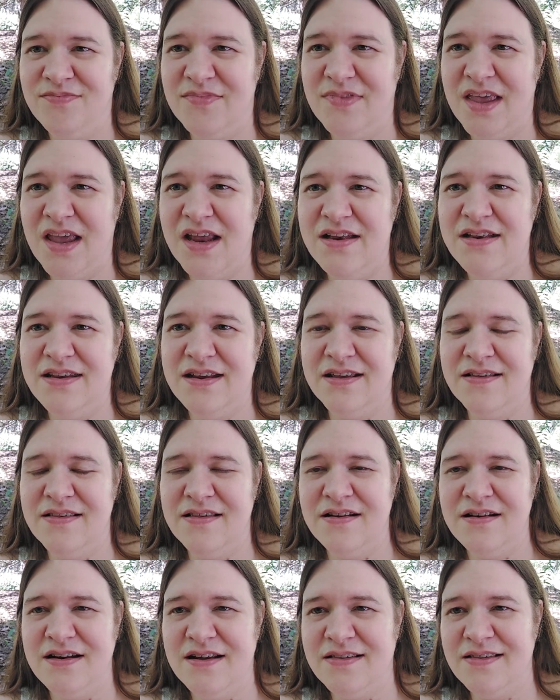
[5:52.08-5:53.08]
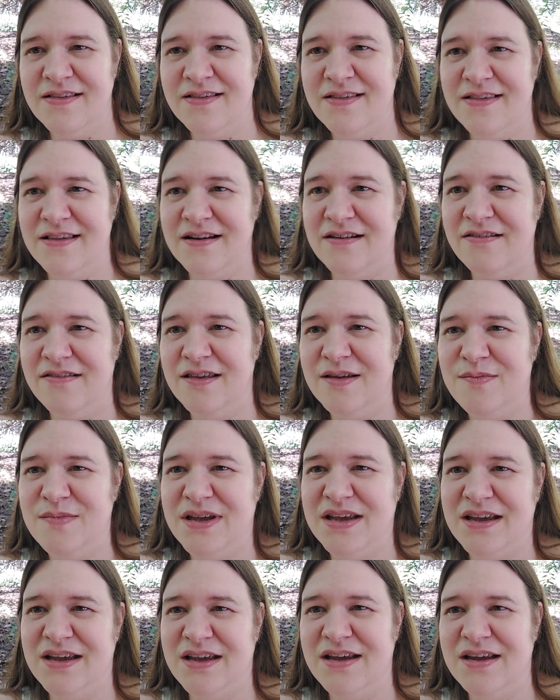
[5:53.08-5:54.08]
It doesn't necessarily
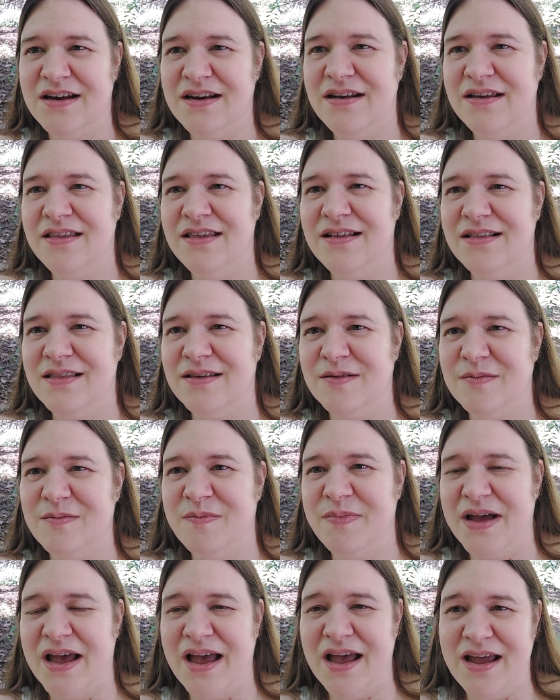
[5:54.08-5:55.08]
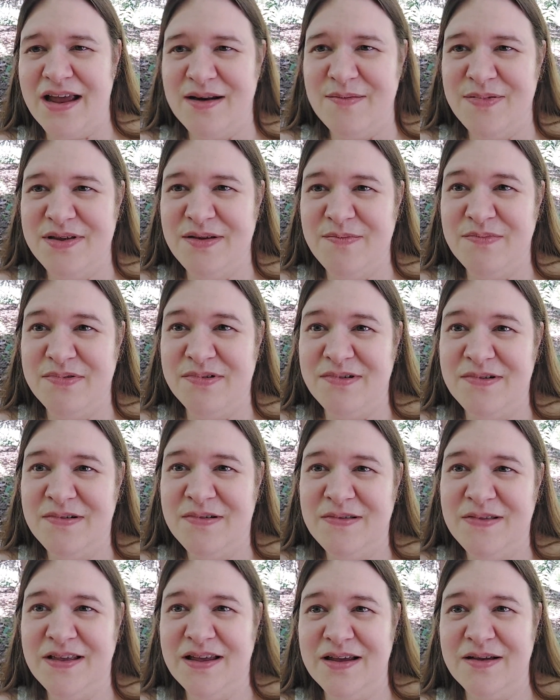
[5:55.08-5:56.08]
mean that they're bad
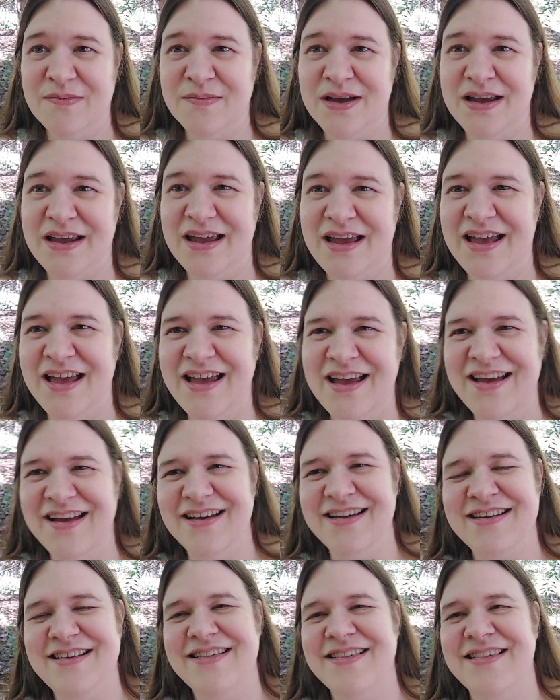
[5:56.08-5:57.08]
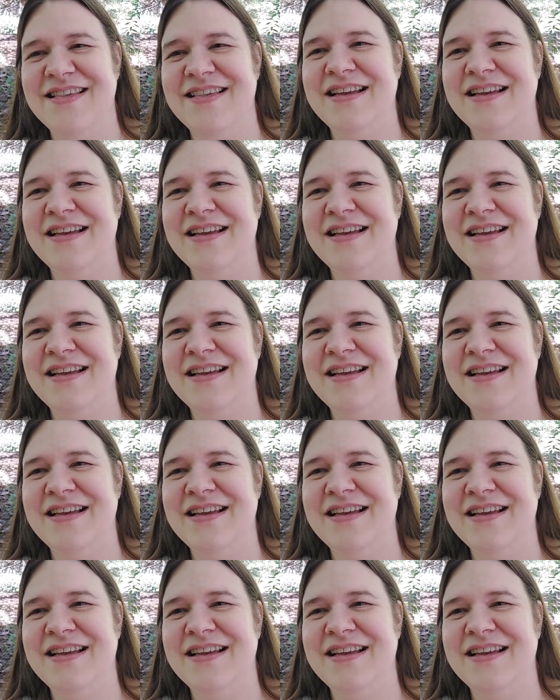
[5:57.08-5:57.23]
people like my ex.